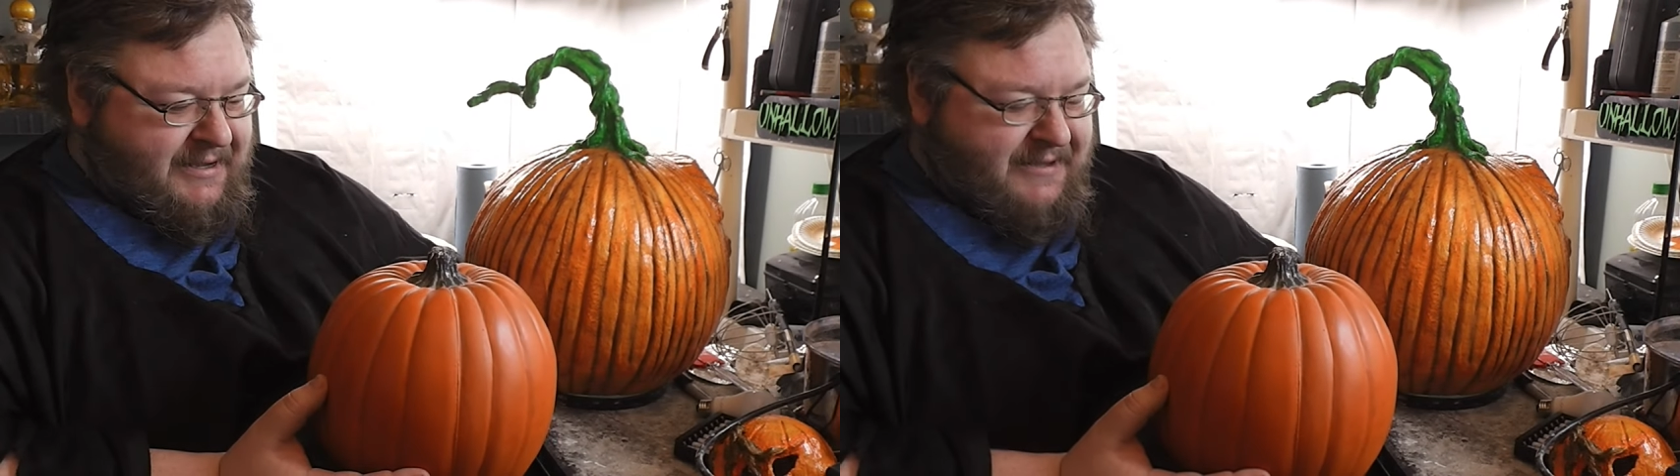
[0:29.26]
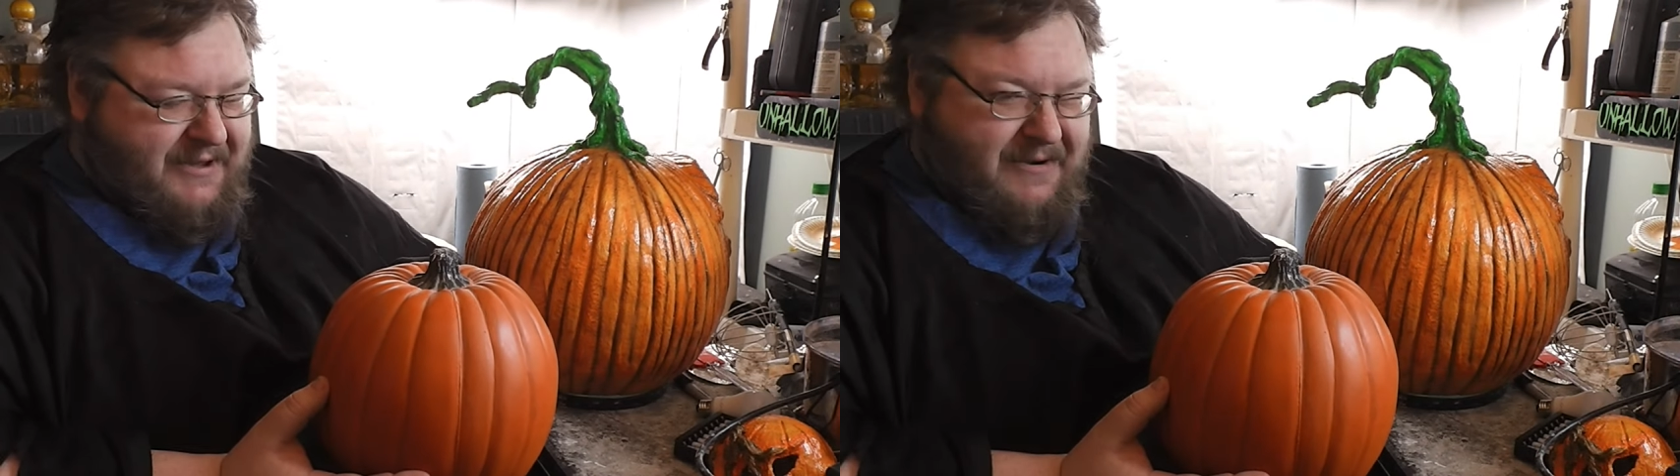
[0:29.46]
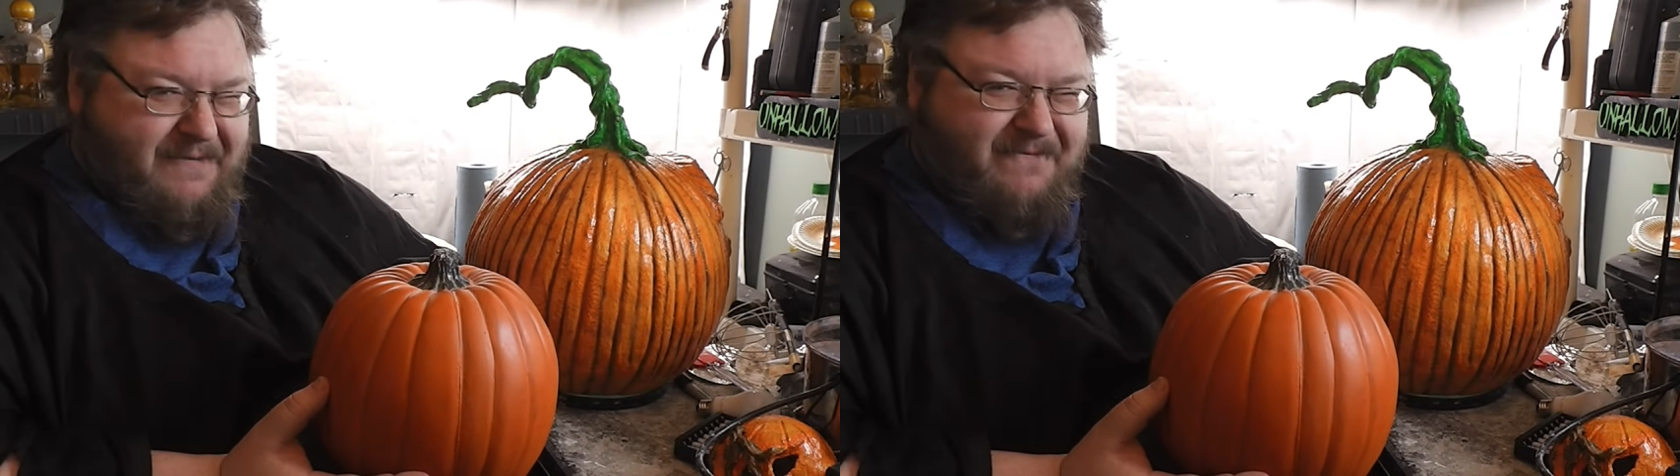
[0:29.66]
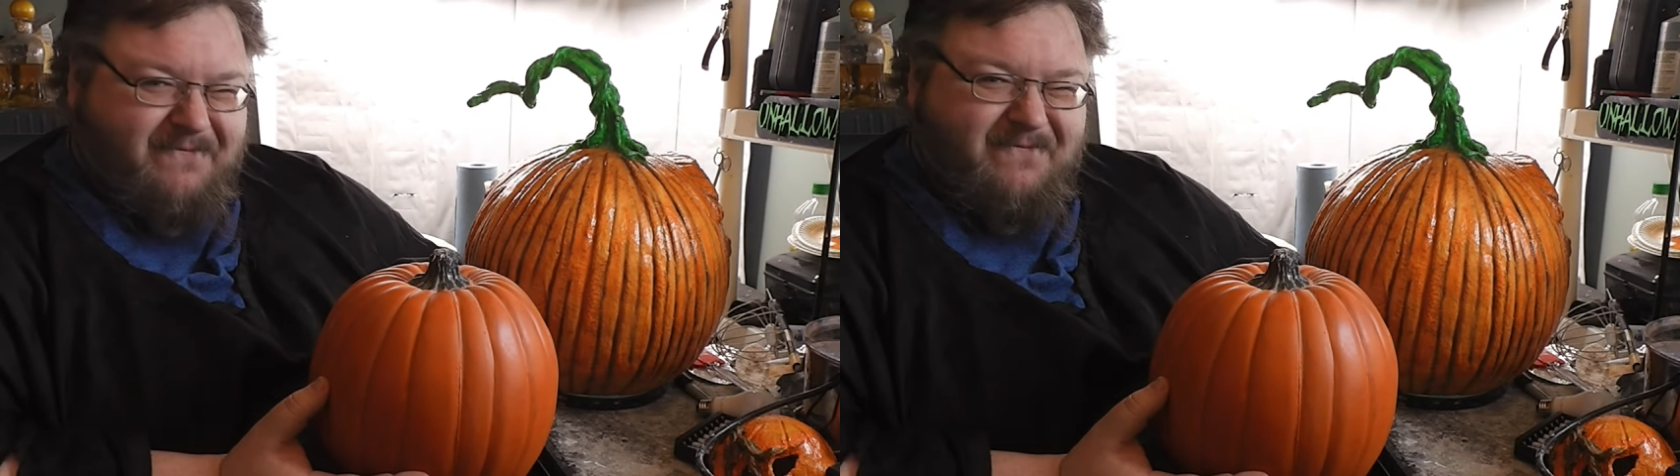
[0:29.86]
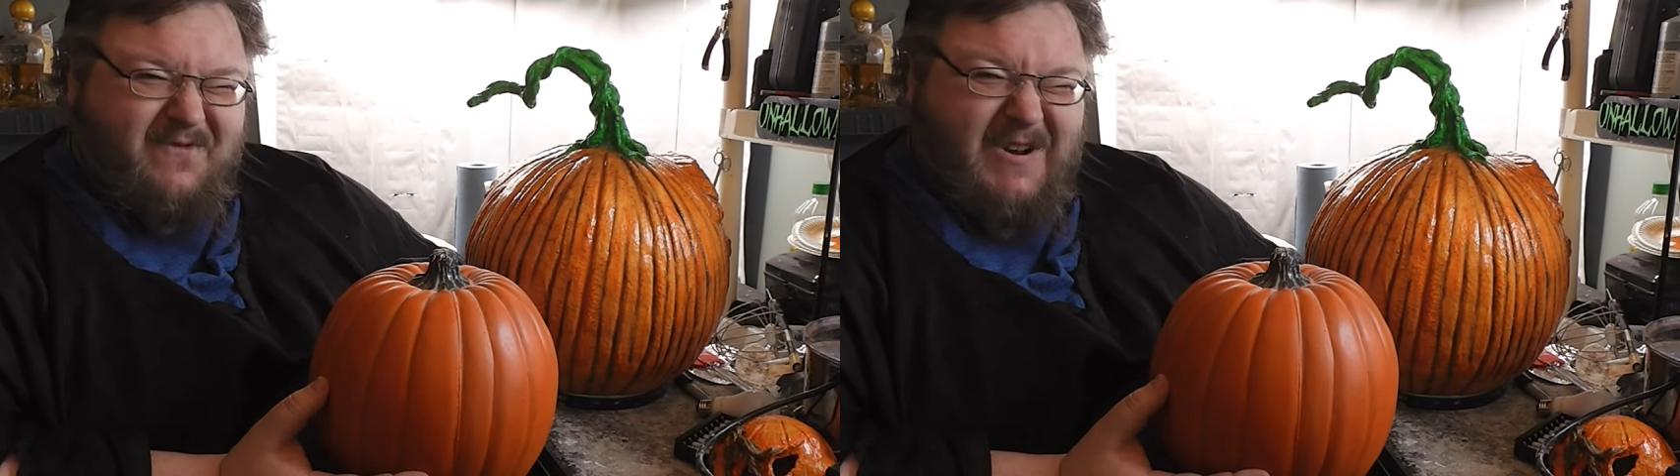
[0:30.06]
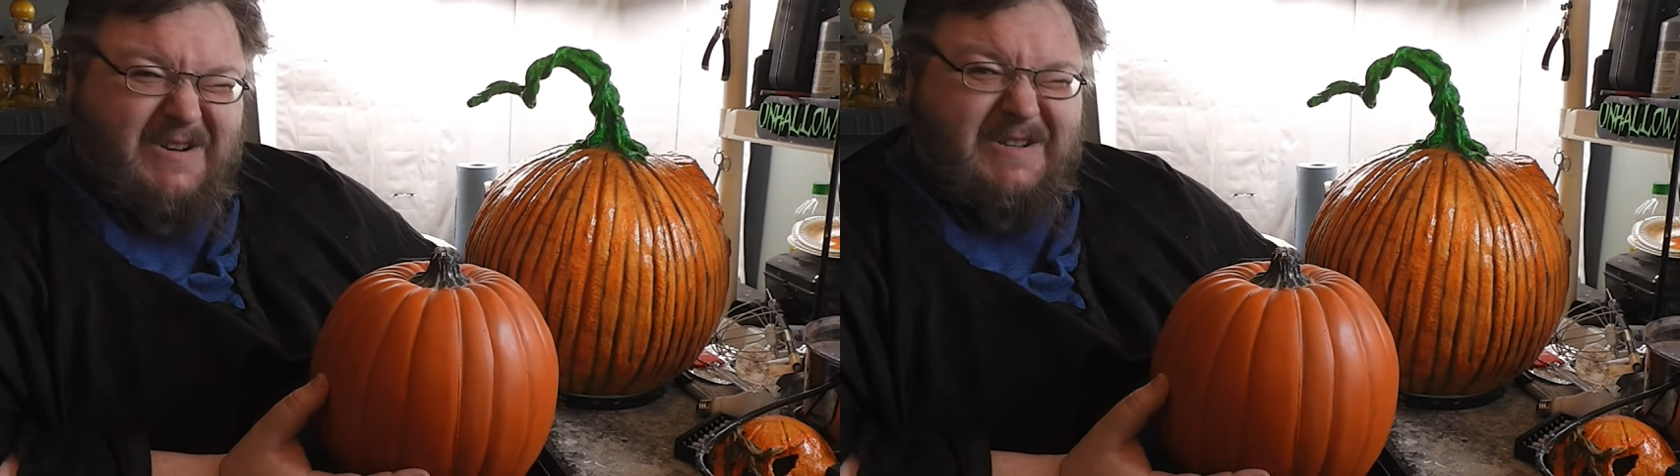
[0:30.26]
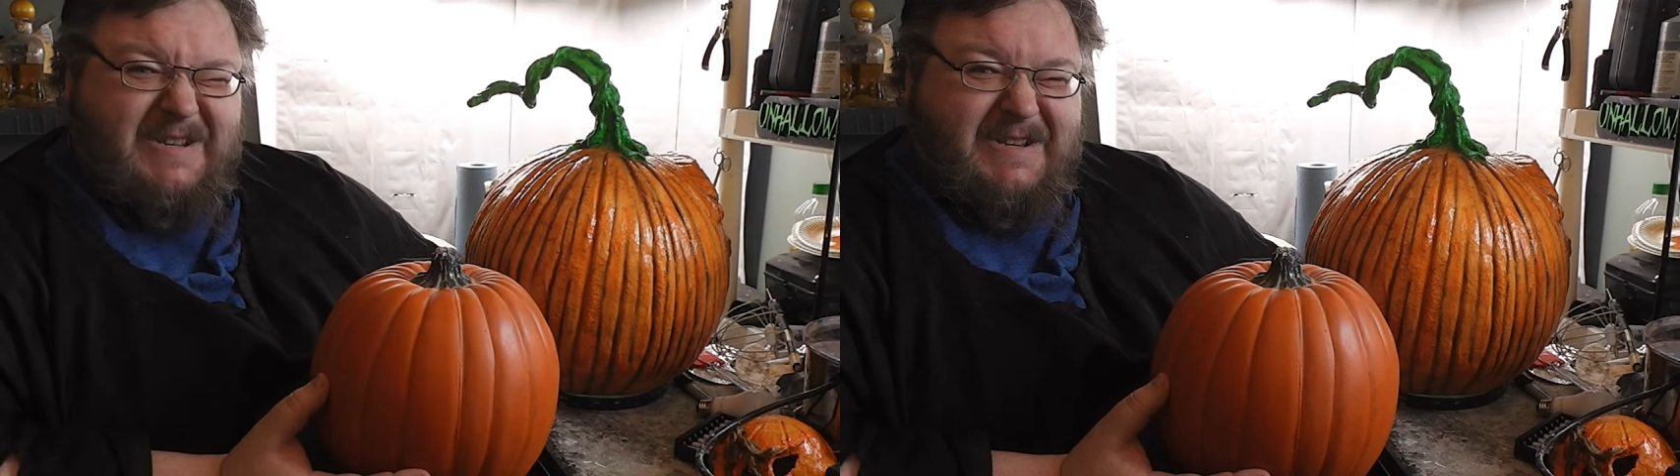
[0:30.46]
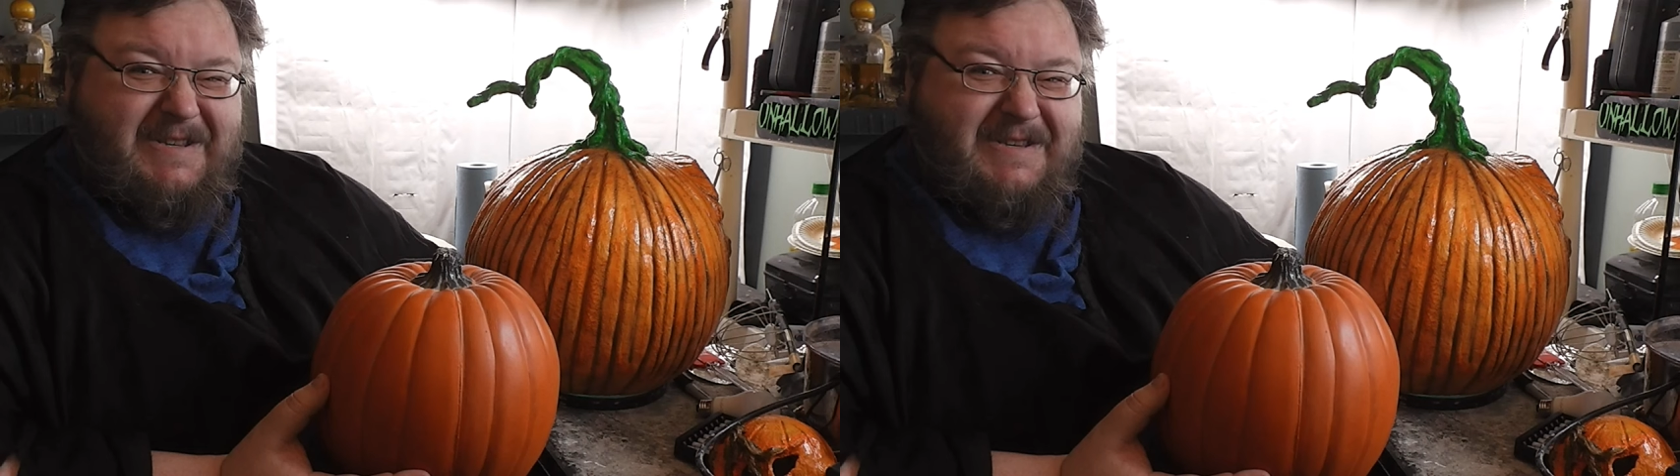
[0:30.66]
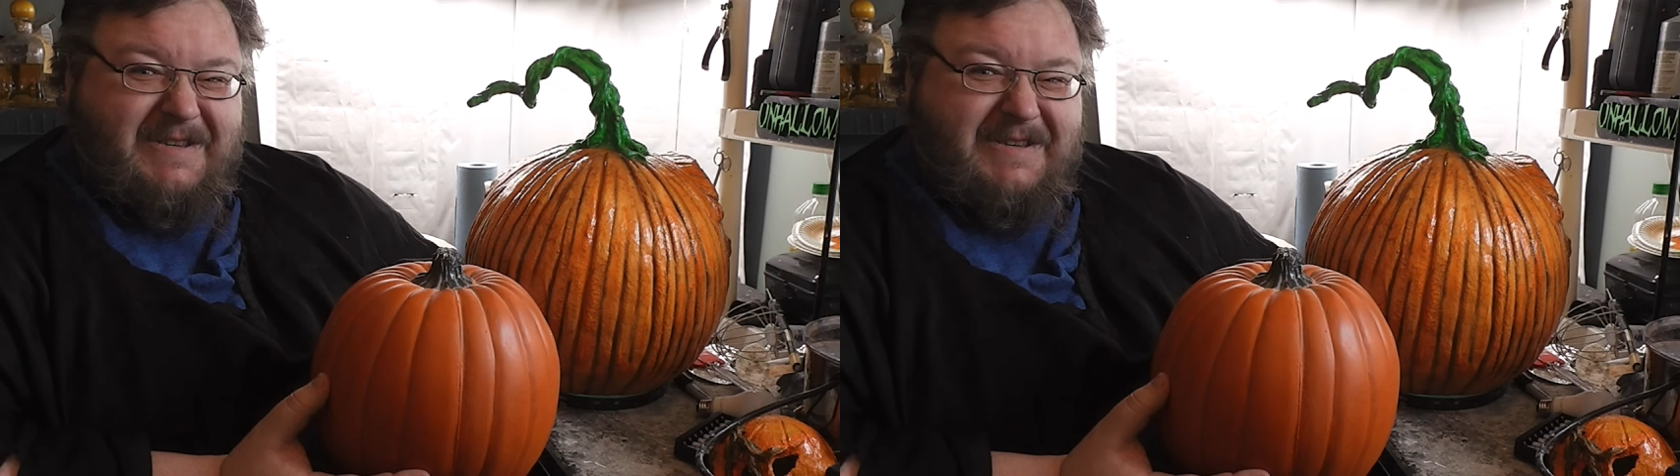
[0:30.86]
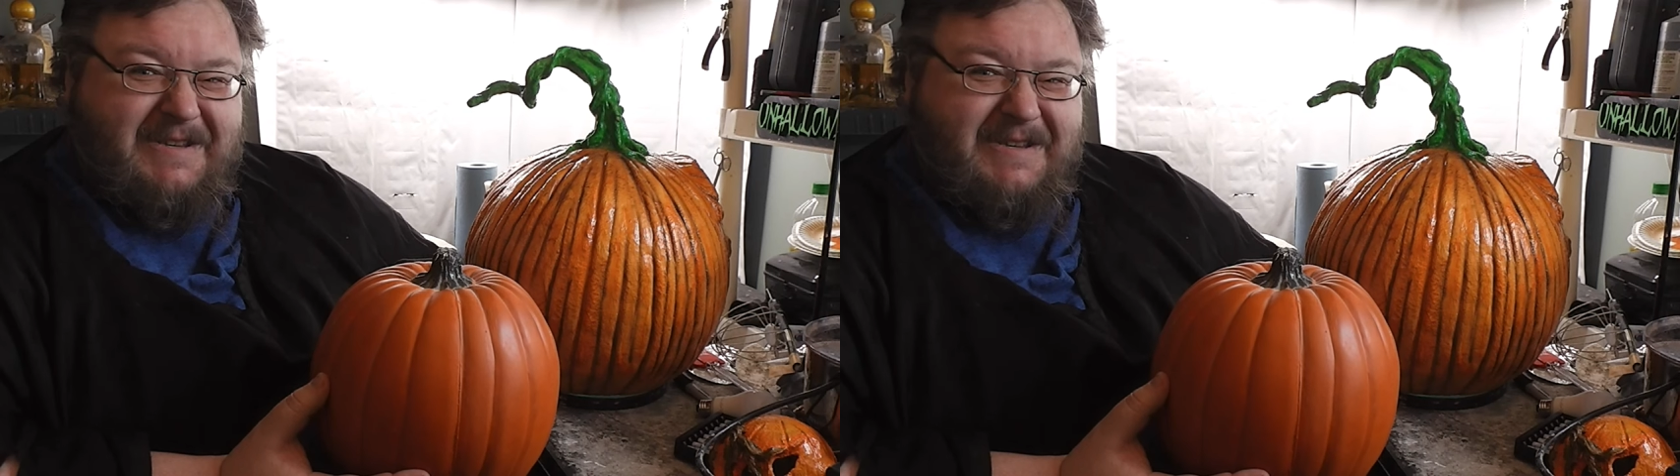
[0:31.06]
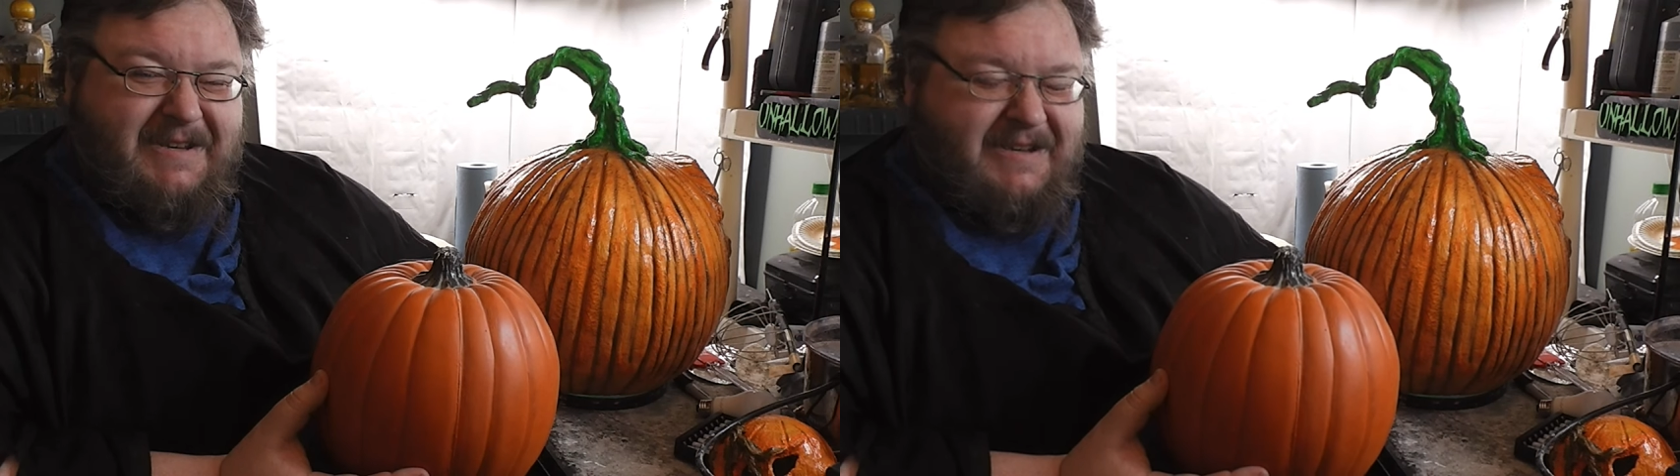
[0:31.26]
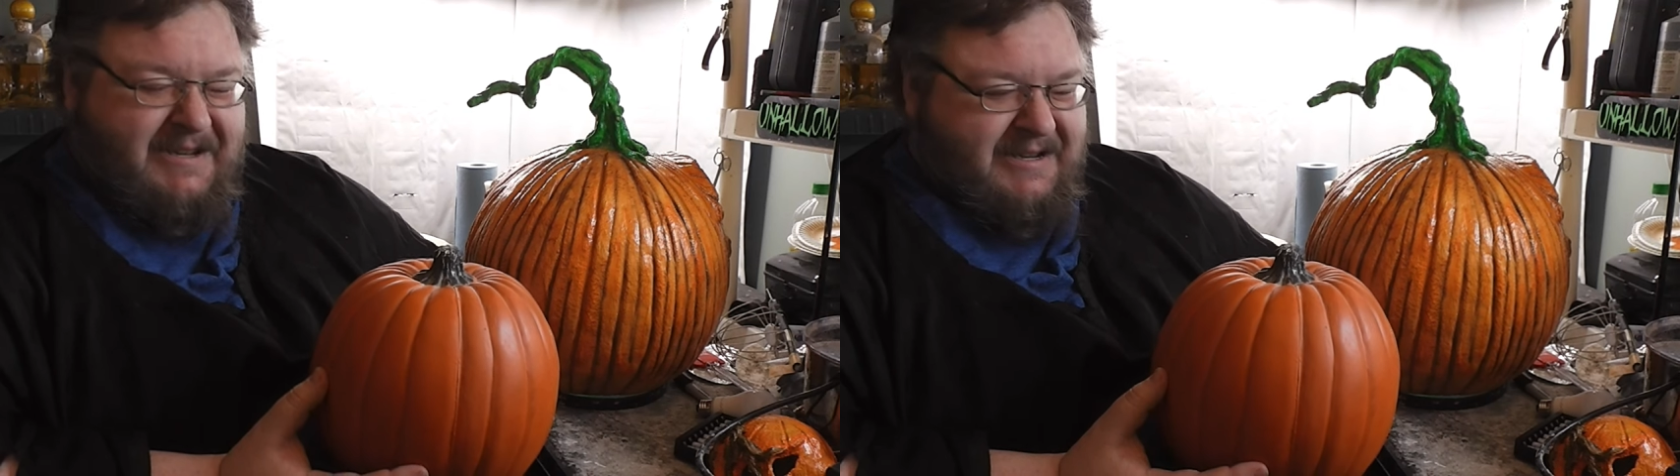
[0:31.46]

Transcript: They're Funkins.